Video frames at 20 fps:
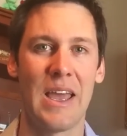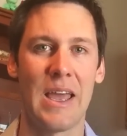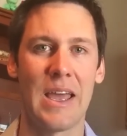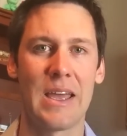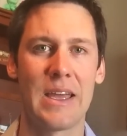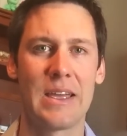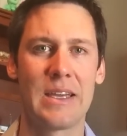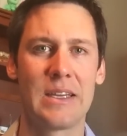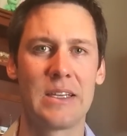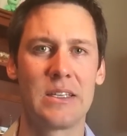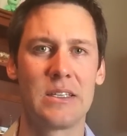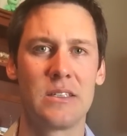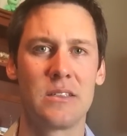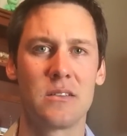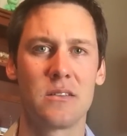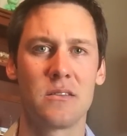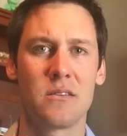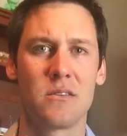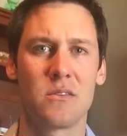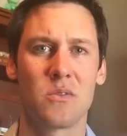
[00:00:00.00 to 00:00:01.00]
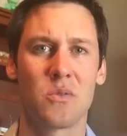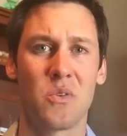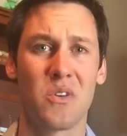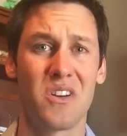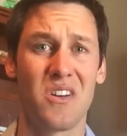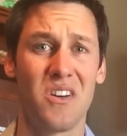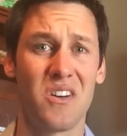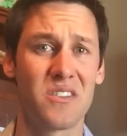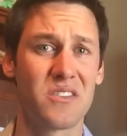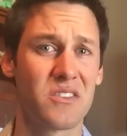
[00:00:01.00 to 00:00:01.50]
and
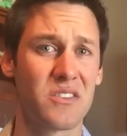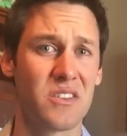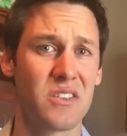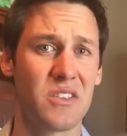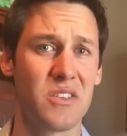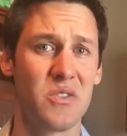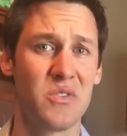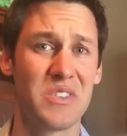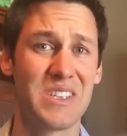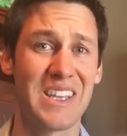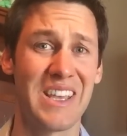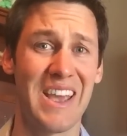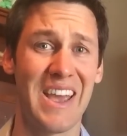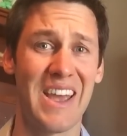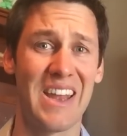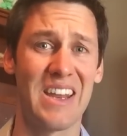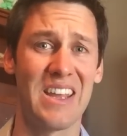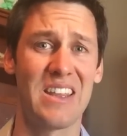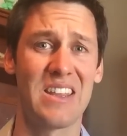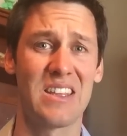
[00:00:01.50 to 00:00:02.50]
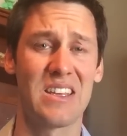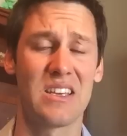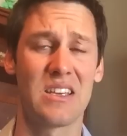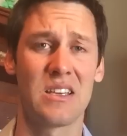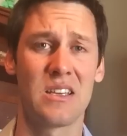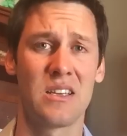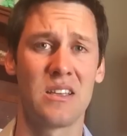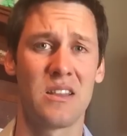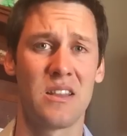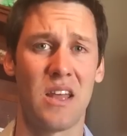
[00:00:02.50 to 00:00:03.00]
quite honestly, using
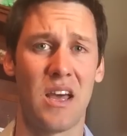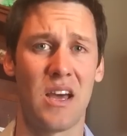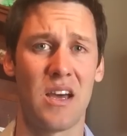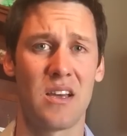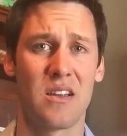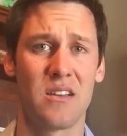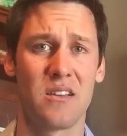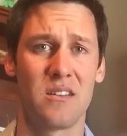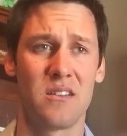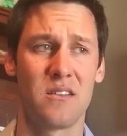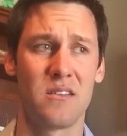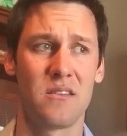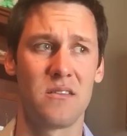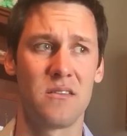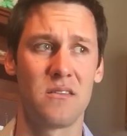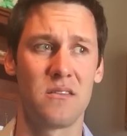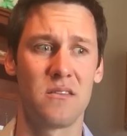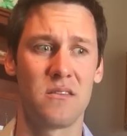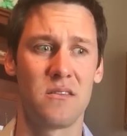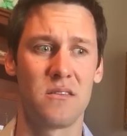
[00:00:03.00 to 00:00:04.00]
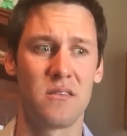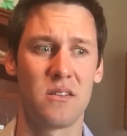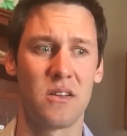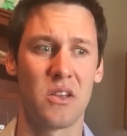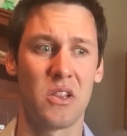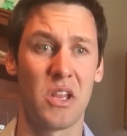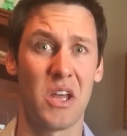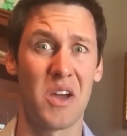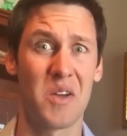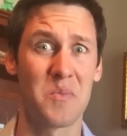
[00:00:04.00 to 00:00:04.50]
anything that
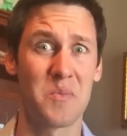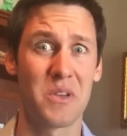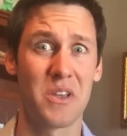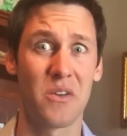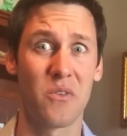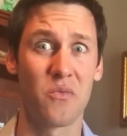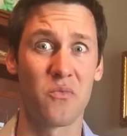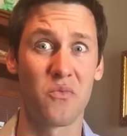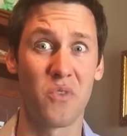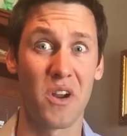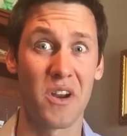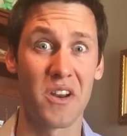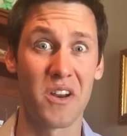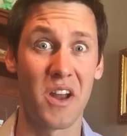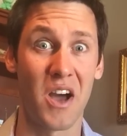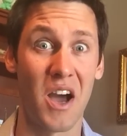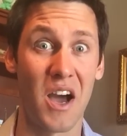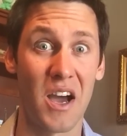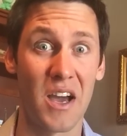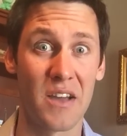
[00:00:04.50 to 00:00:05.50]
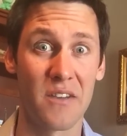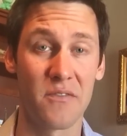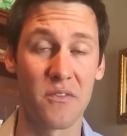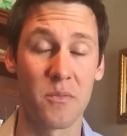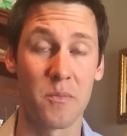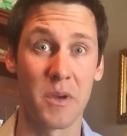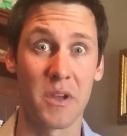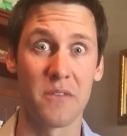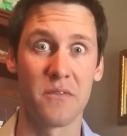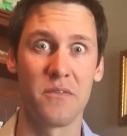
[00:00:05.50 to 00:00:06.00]
allowed me to run and hide
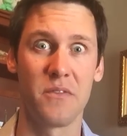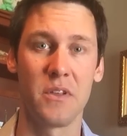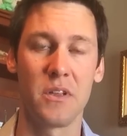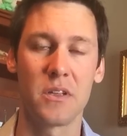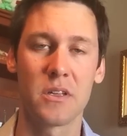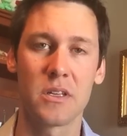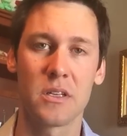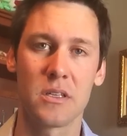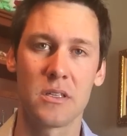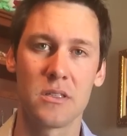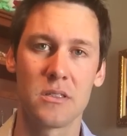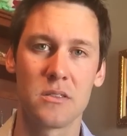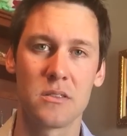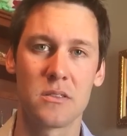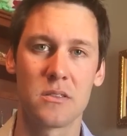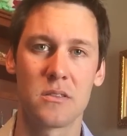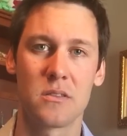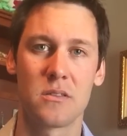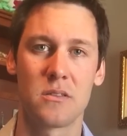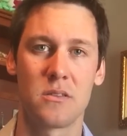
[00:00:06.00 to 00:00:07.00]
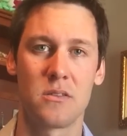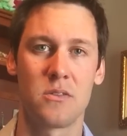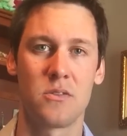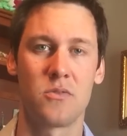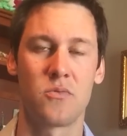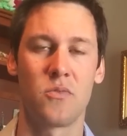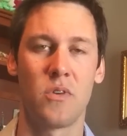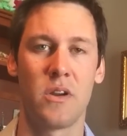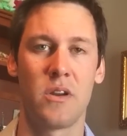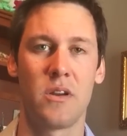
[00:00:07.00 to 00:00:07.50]
from my feelings,
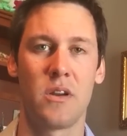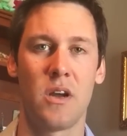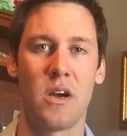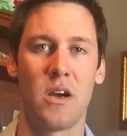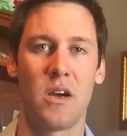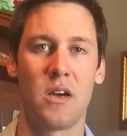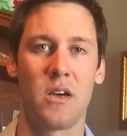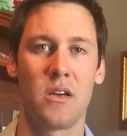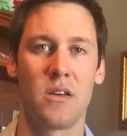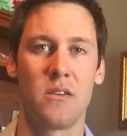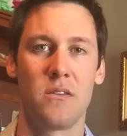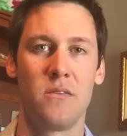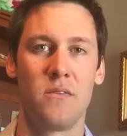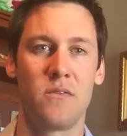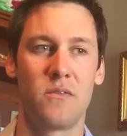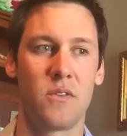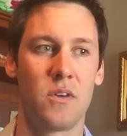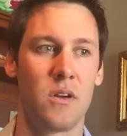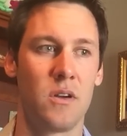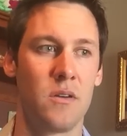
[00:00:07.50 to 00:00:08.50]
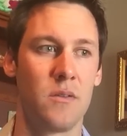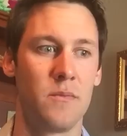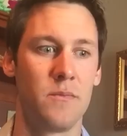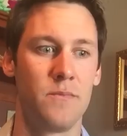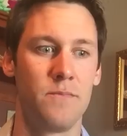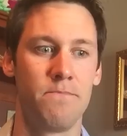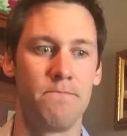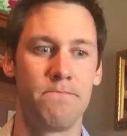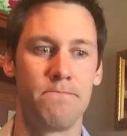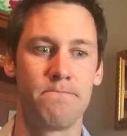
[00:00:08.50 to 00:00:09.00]
to run and hide from
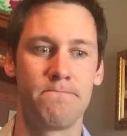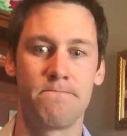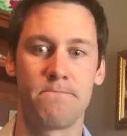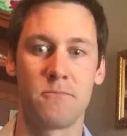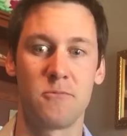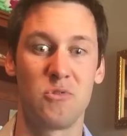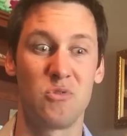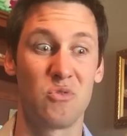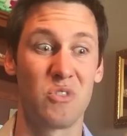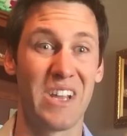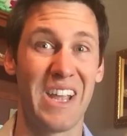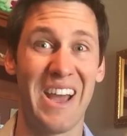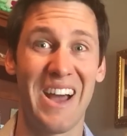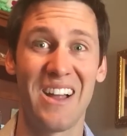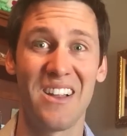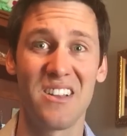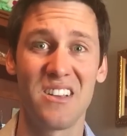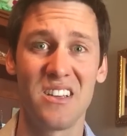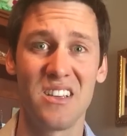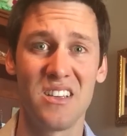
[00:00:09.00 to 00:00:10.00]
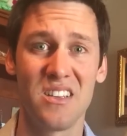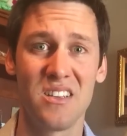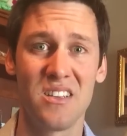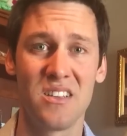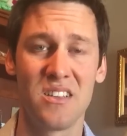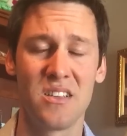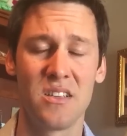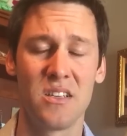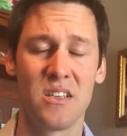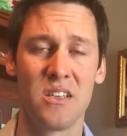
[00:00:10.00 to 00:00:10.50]
reality,
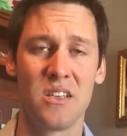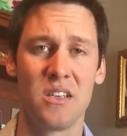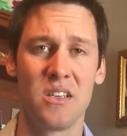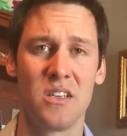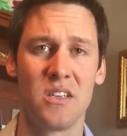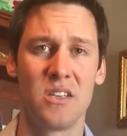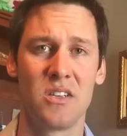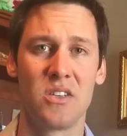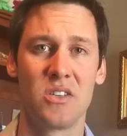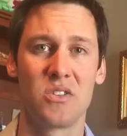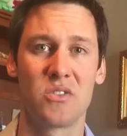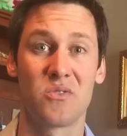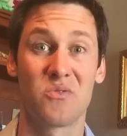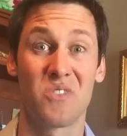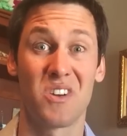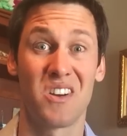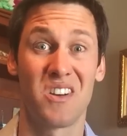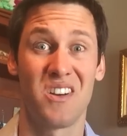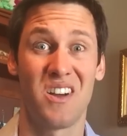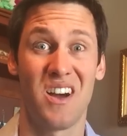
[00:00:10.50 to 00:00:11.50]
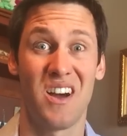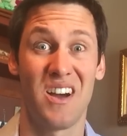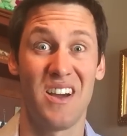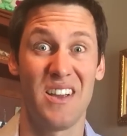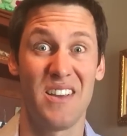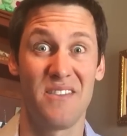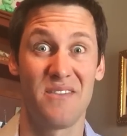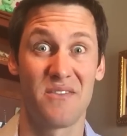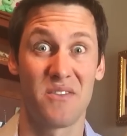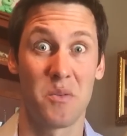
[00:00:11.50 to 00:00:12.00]
to run and
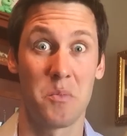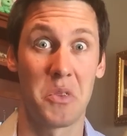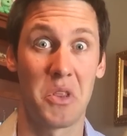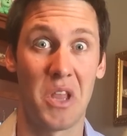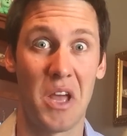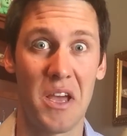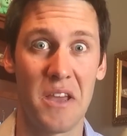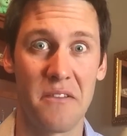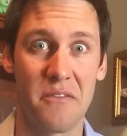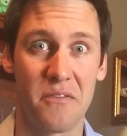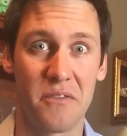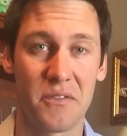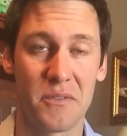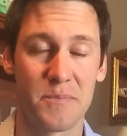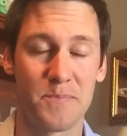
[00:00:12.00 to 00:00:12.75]
hide from life.